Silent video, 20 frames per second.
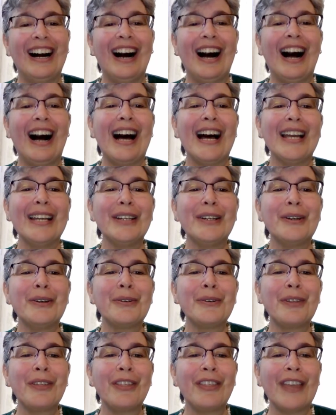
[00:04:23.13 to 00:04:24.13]
I
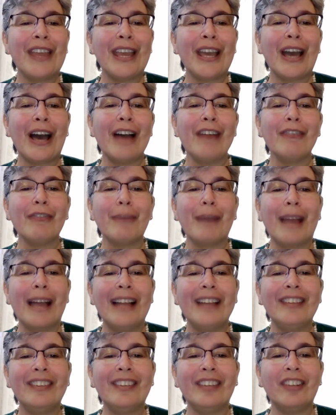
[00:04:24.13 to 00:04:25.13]
don't think I've
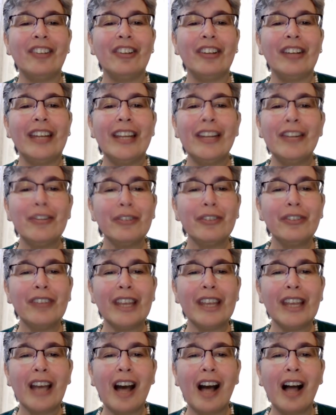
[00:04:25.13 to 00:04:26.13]
read such an
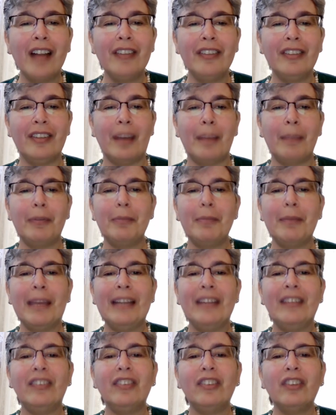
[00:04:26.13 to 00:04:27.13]
interesting concept
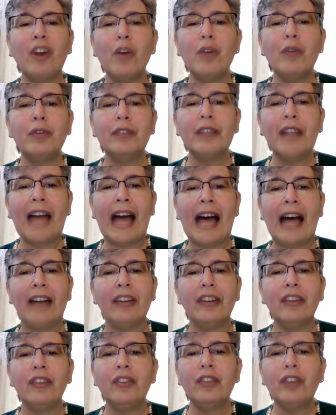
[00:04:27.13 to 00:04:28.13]
made so flat,
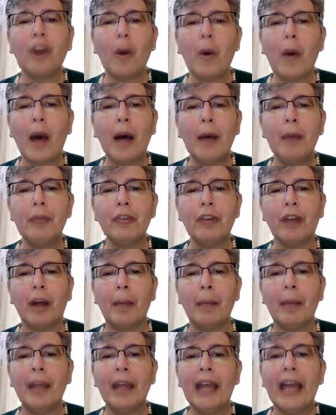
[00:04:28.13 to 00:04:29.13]
so
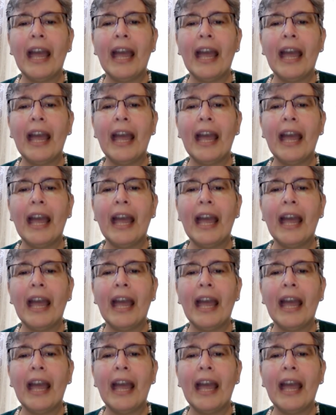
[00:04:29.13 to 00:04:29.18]
humdrum,